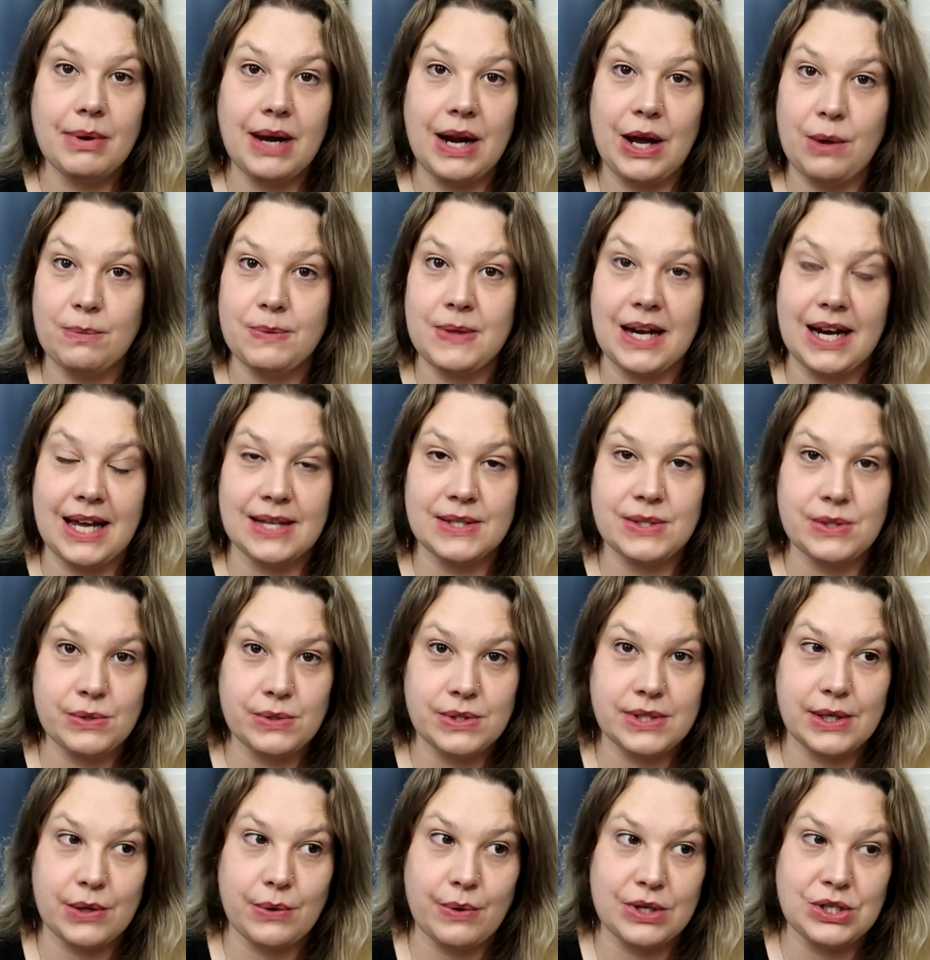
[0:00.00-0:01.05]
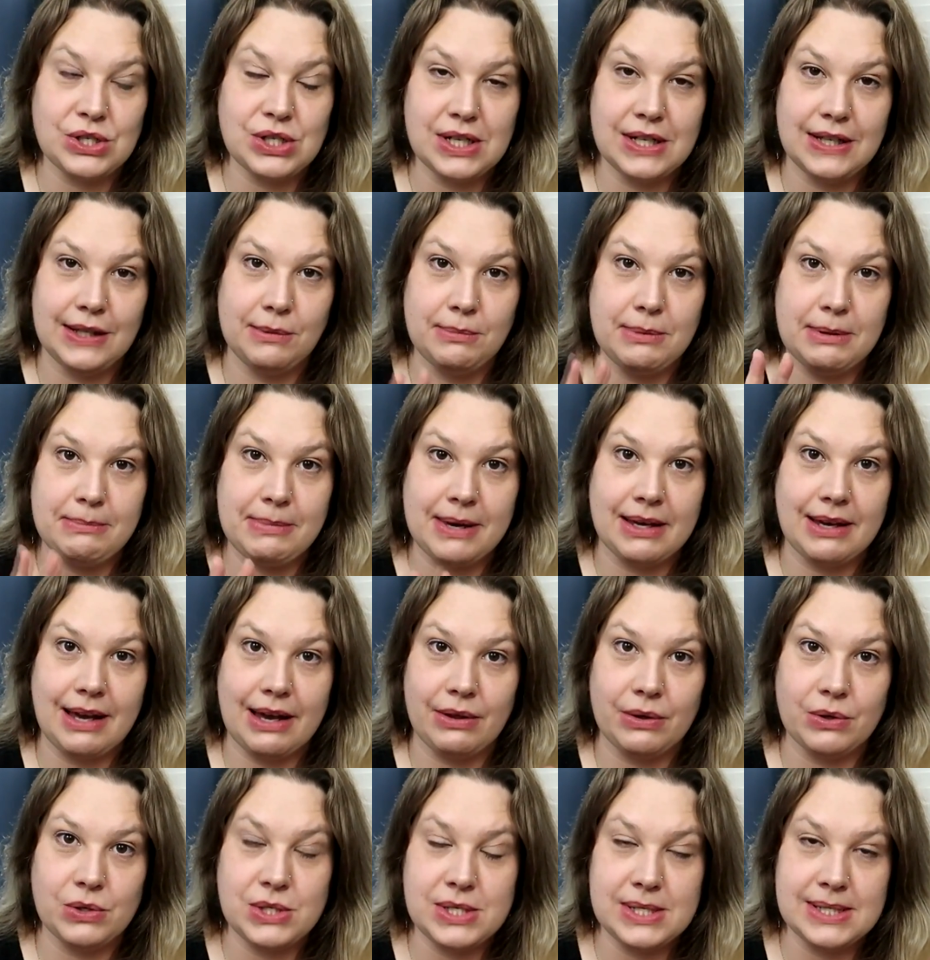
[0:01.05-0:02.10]
But I hope that answers the question a little bit about
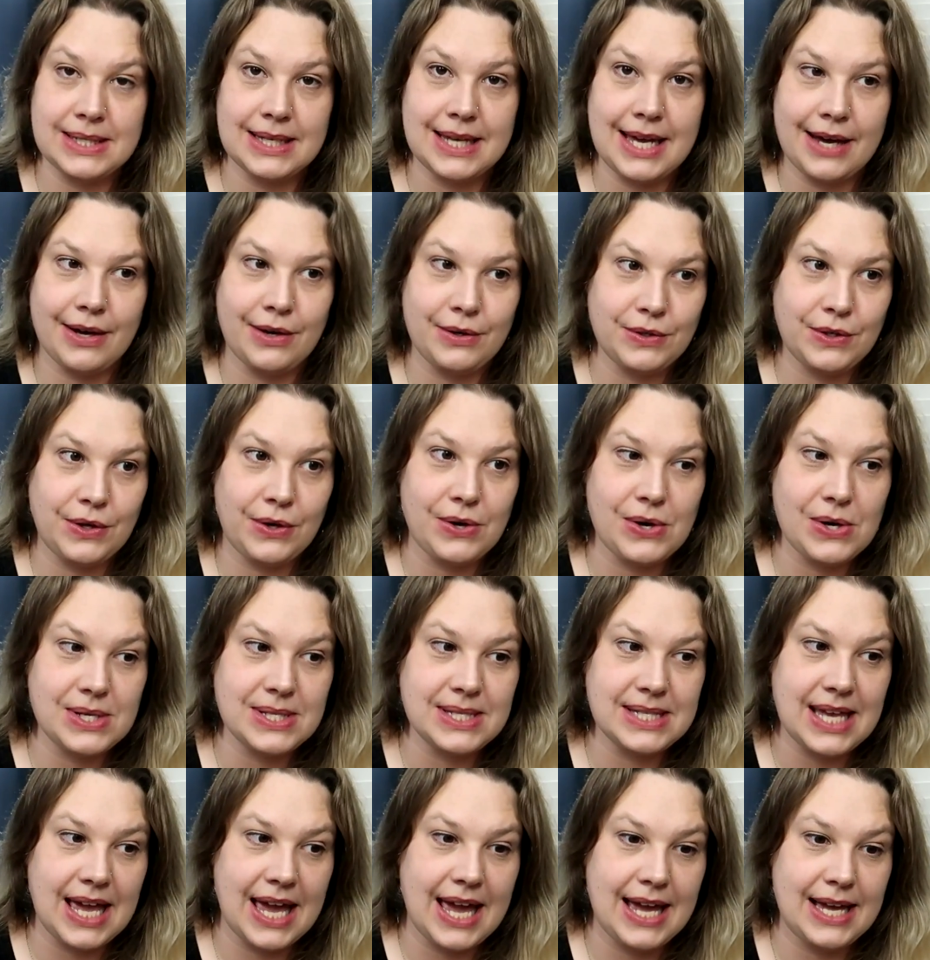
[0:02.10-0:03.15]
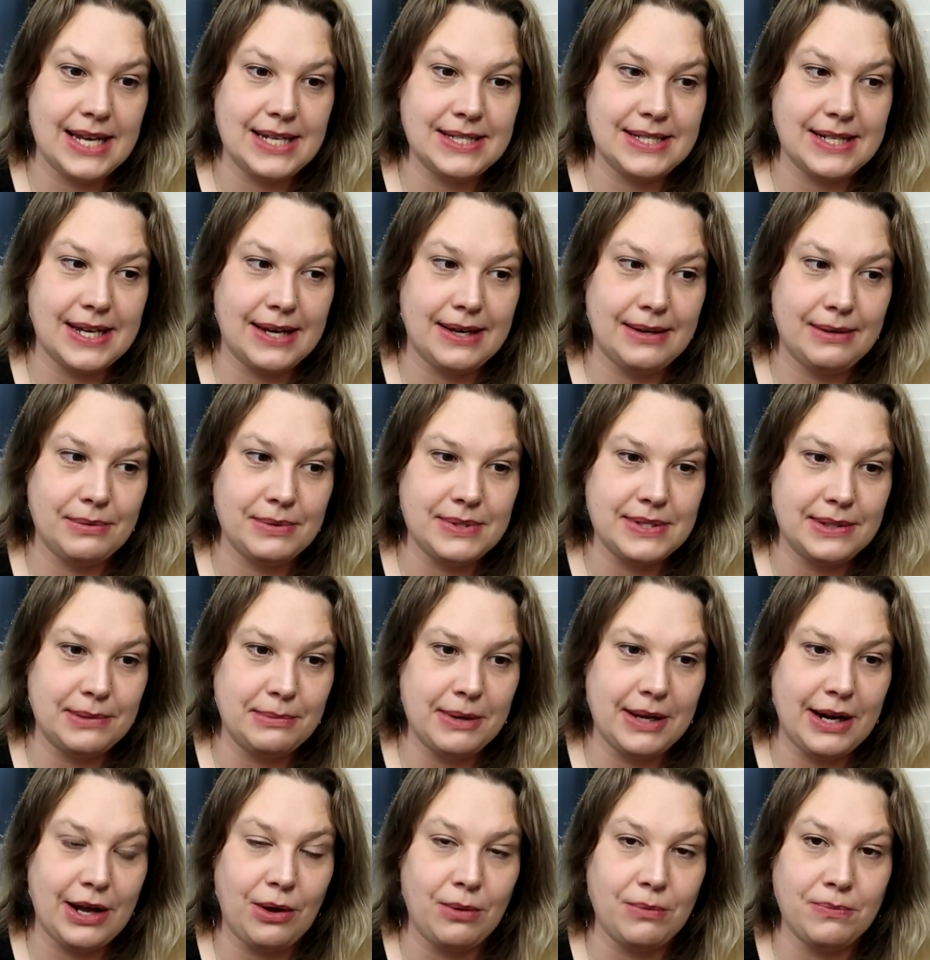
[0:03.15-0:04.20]
allergies in cattle dogs, and it was a
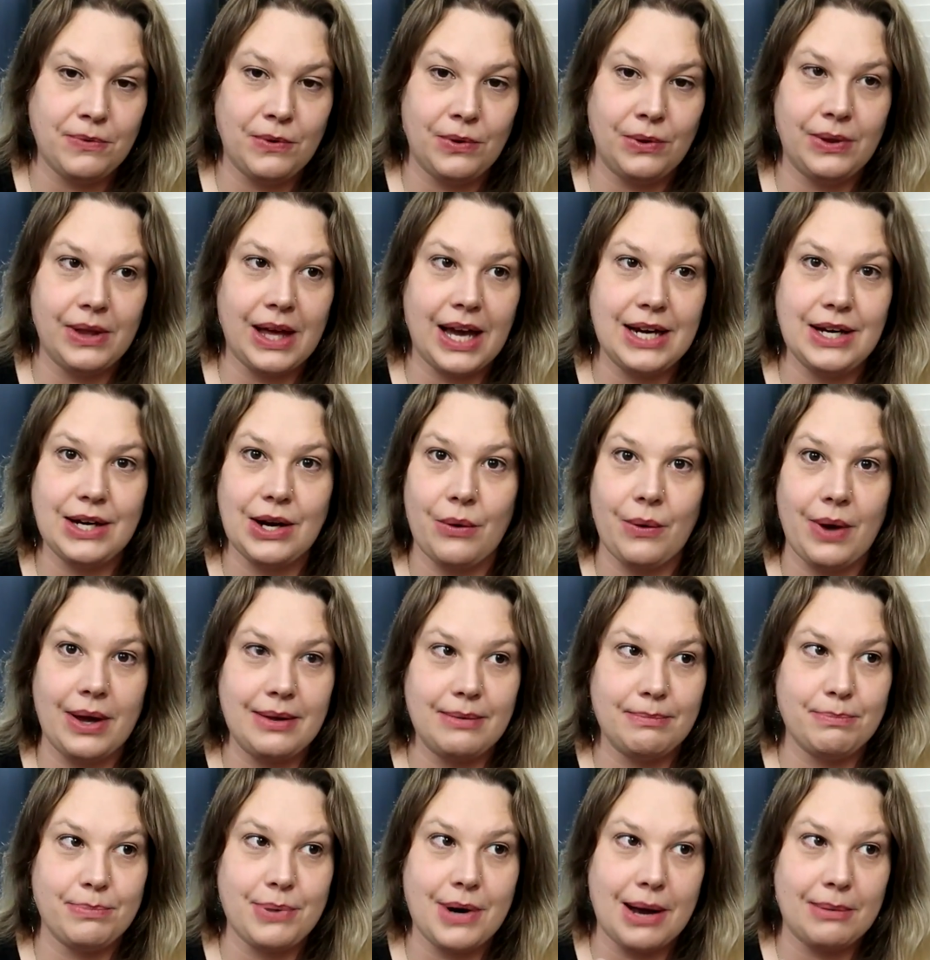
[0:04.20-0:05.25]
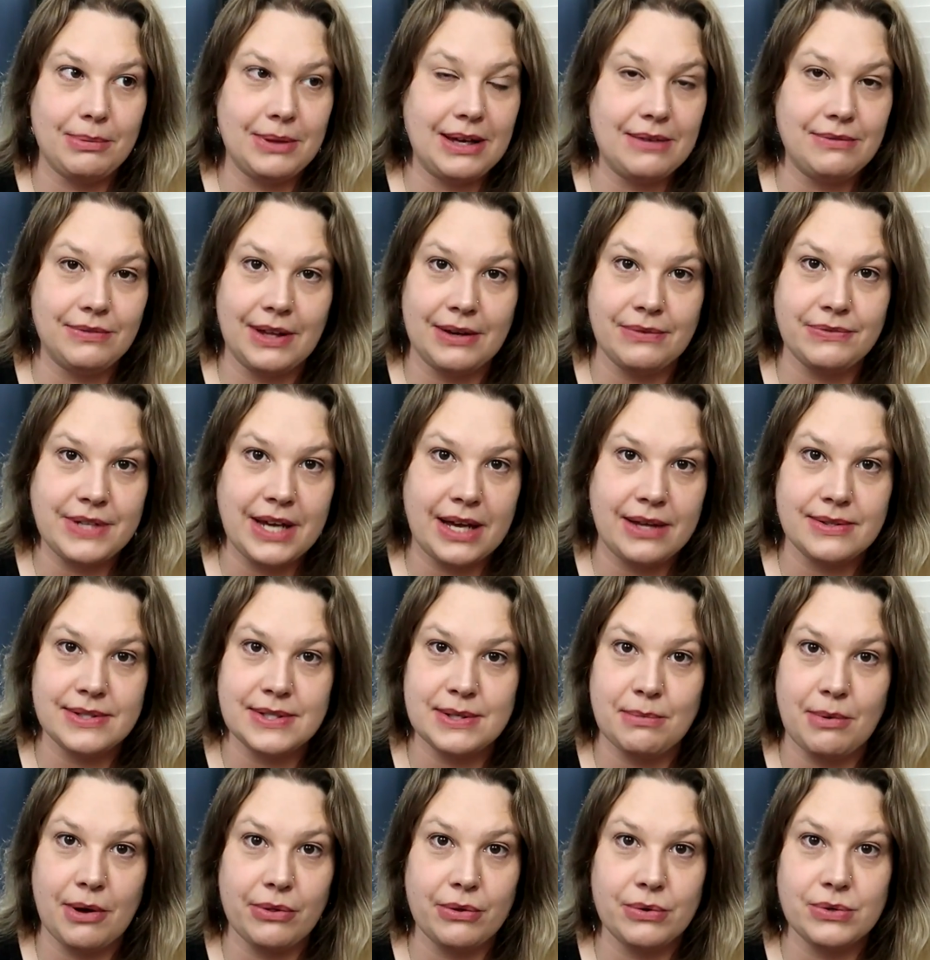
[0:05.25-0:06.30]
little bit helpful. I know I probably have left out
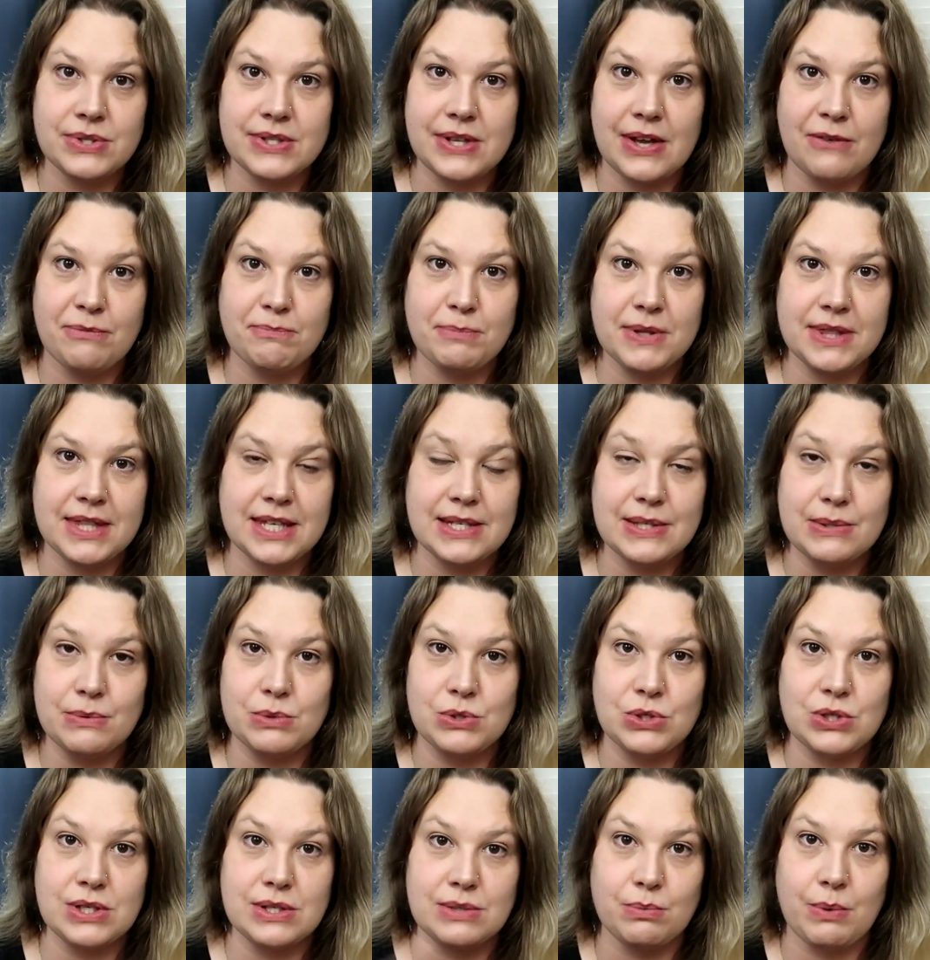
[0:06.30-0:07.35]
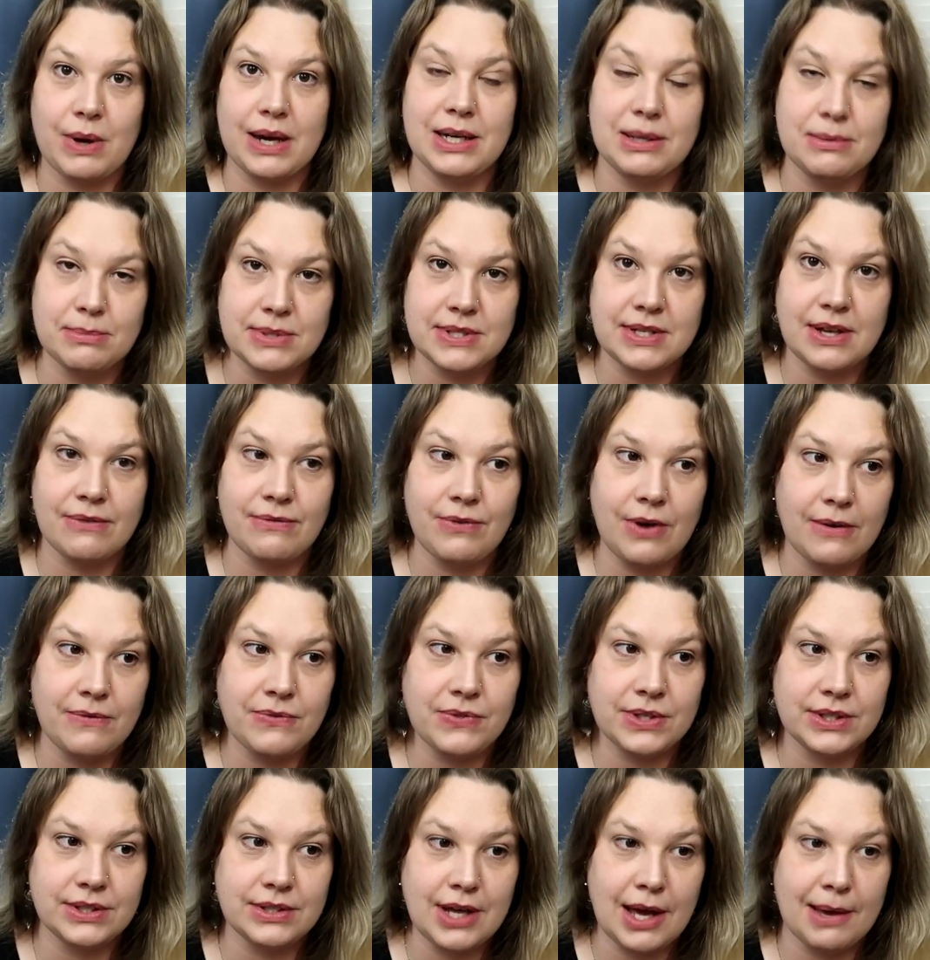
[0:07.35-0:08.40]
some other stuff, but this was just random stuff
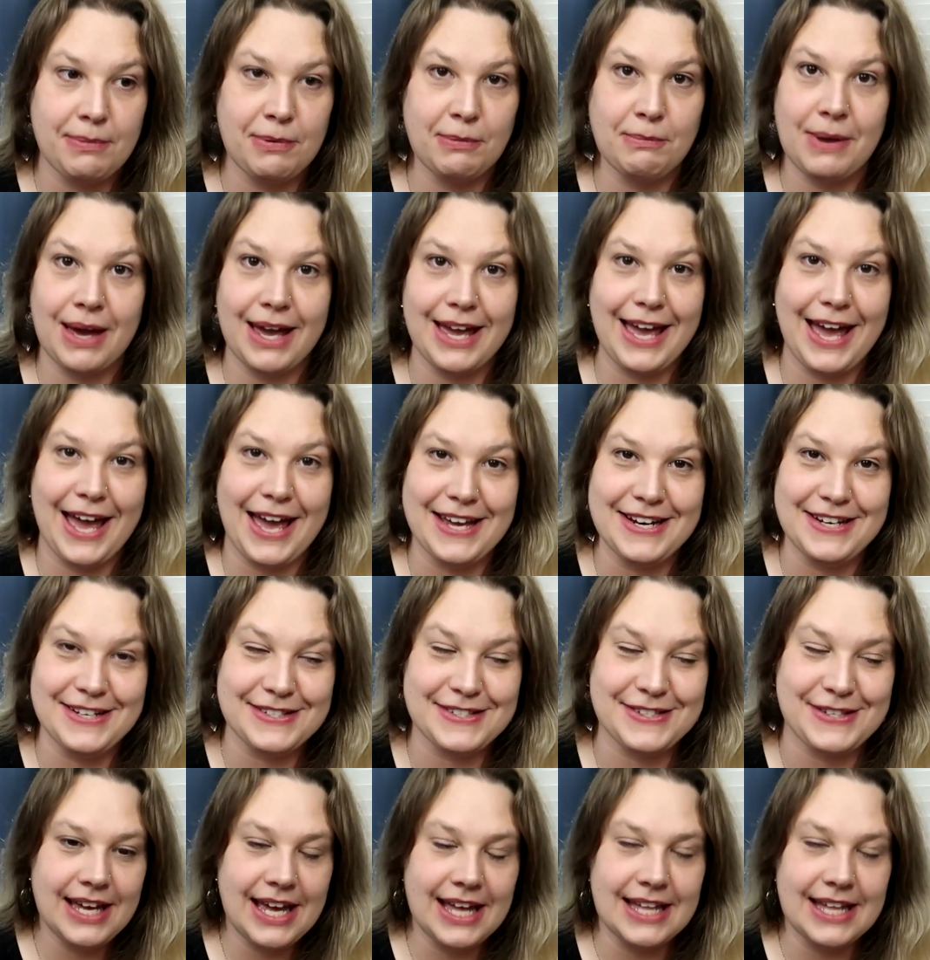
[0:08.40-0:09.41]
off the top of my head.